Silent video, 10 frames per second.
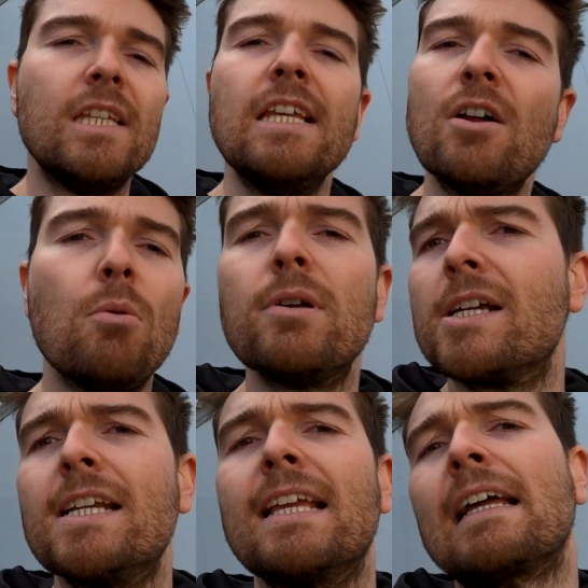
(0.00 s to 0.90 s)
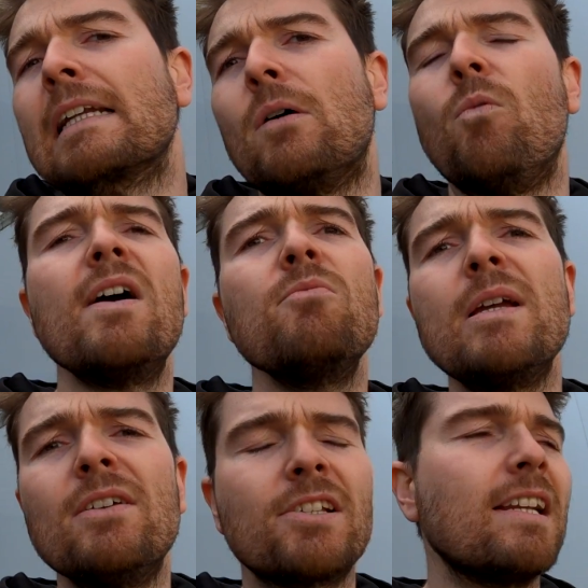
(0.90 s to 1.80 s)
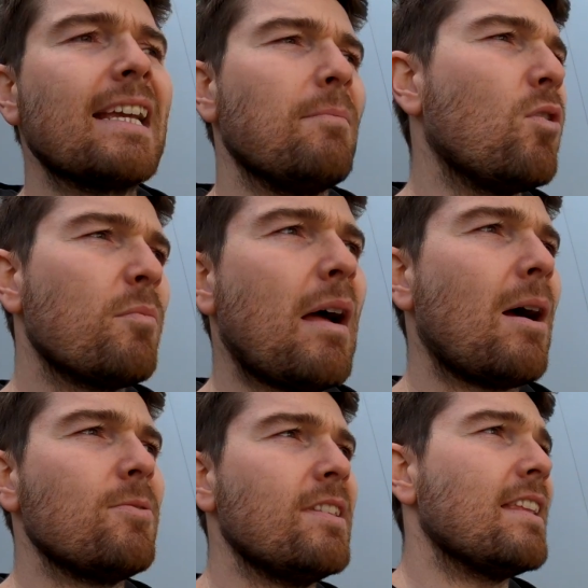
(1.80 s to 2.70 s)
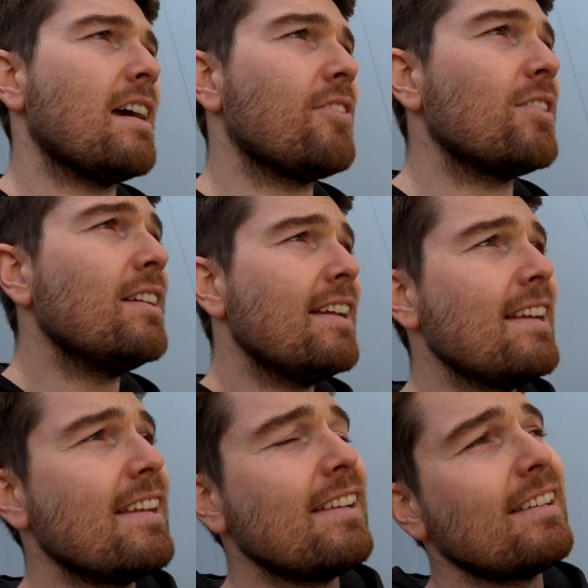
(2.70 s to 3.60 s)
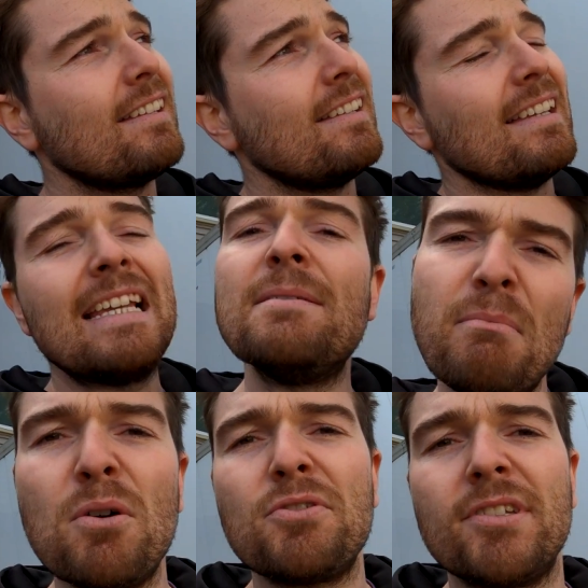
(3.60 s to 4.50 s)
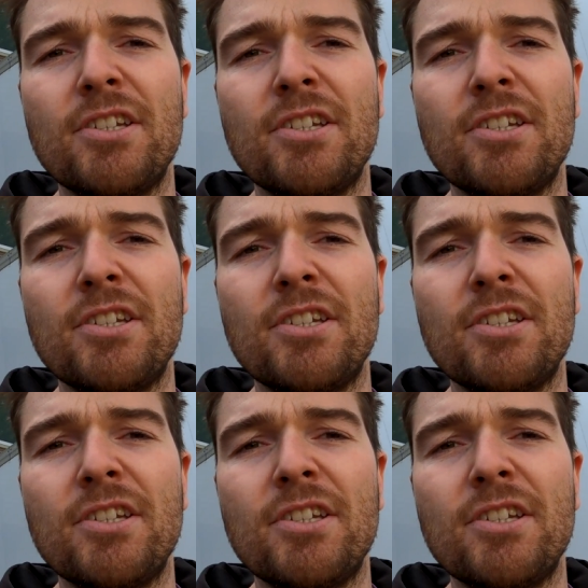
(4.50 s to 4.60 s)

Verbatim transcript: you know what you're going to get. One wheel is going to get more power than the other in most